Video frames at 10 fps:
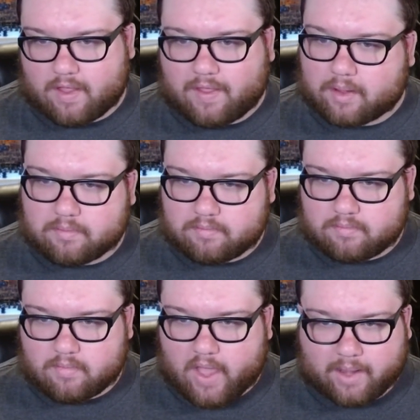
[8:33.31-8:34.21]
Like
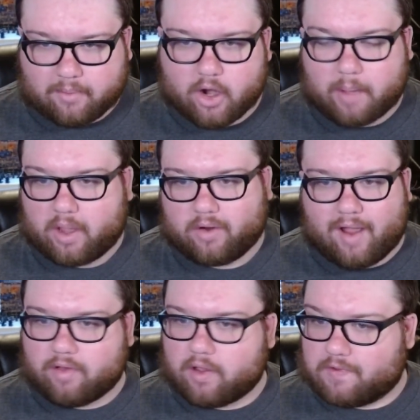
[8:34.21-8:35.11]
I make
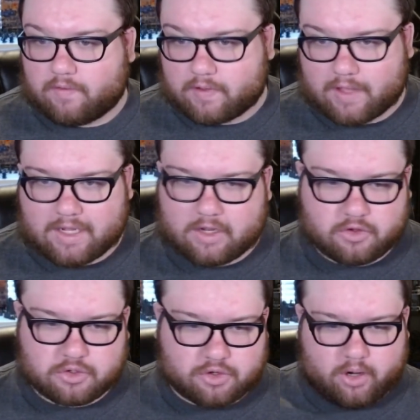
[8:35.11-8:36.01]
graphics and stuff like that in
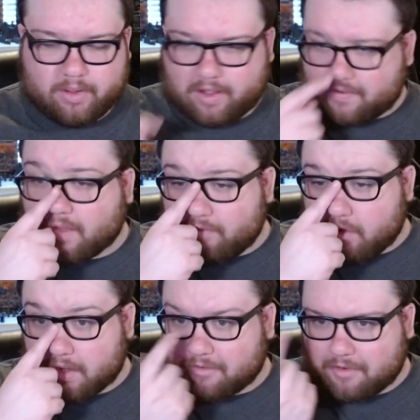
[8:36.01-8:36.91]
Illustrator, but that's a very
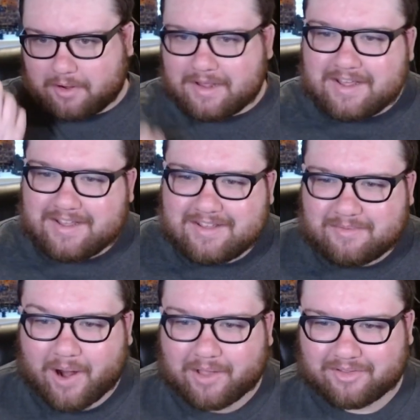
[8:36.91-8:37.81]
different
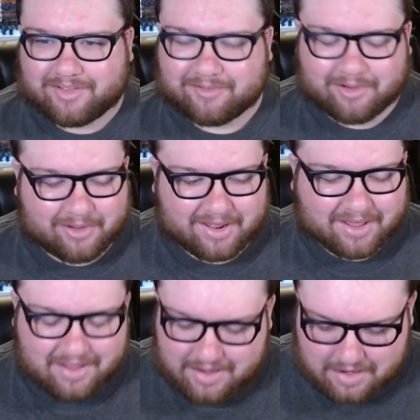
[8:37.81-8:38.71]
process, like photo editing.
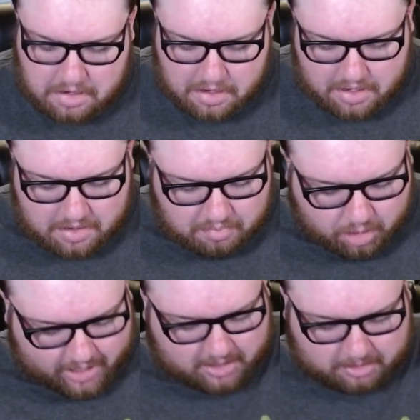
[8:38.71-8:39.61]

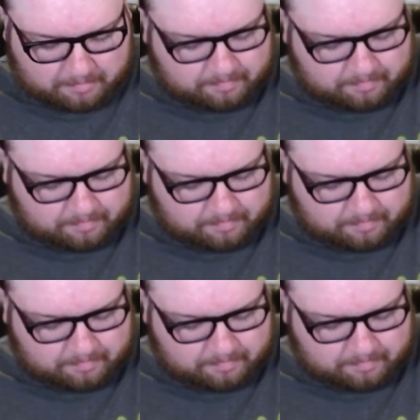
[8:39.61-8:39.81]
But